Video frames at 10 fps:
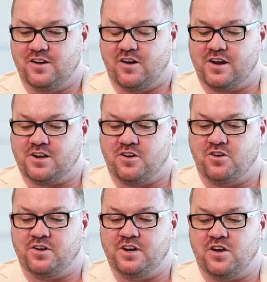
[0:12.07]
I reckon I
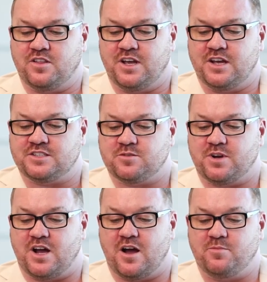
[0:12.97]
already know the answer,
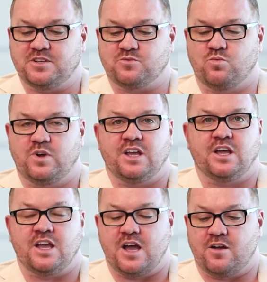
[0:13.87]
but Hubby's
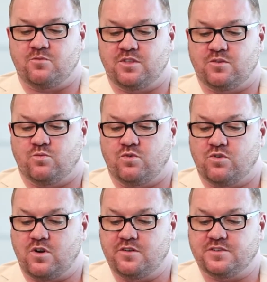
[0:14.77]
wigging out with the
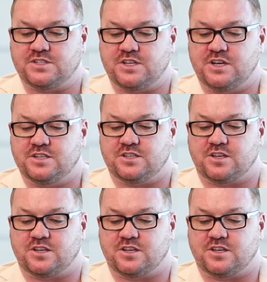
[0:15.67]
war overseas.